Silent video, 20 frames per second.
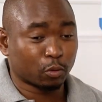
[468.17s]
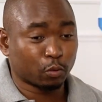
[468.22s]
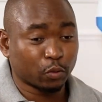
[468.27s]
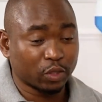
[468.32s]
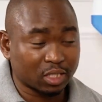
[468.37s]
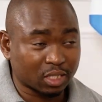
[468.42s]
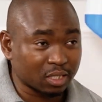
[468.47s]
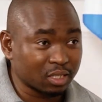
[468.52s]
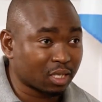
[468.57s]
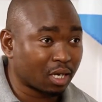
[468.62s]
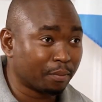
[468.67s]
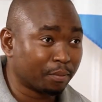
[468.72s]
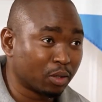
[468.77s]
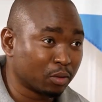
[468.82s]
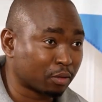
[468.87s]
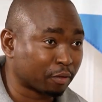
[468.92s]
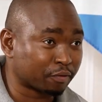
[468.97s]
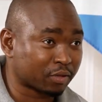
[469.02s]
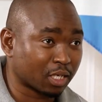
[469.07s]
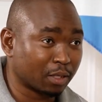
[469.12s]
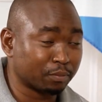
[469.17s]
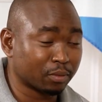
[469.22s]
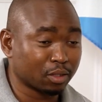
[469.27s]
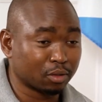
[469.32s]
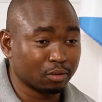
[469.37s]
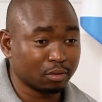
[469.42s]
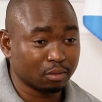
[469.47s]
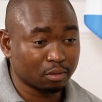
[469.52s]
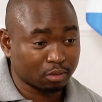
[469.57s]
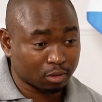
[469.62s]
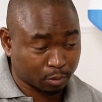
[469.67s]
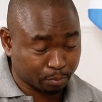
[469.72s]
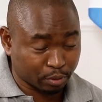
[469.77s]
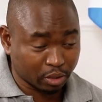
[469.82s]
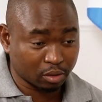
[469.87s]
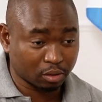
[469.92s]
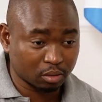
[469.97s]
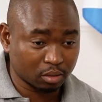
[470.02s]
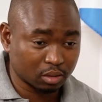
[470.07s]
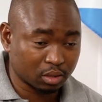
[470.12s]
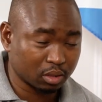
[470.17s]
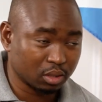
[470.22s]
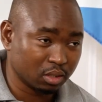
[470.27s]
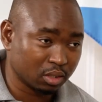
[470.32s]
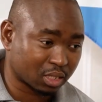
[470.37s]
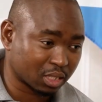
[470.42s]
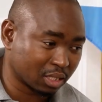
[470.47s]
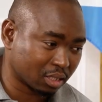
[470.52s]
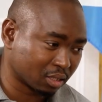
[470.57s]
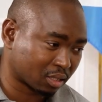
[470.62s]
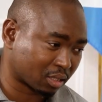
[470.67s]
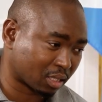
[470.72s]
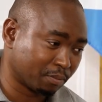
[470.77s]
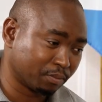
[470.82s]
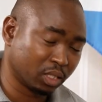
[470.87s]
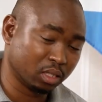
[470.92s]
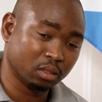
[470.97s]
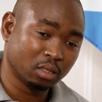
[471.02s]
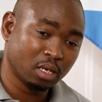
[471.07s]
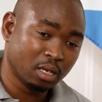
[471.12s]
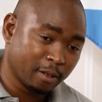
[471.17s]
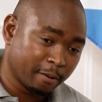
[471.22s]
We see the amount of time that you spend on the internet, on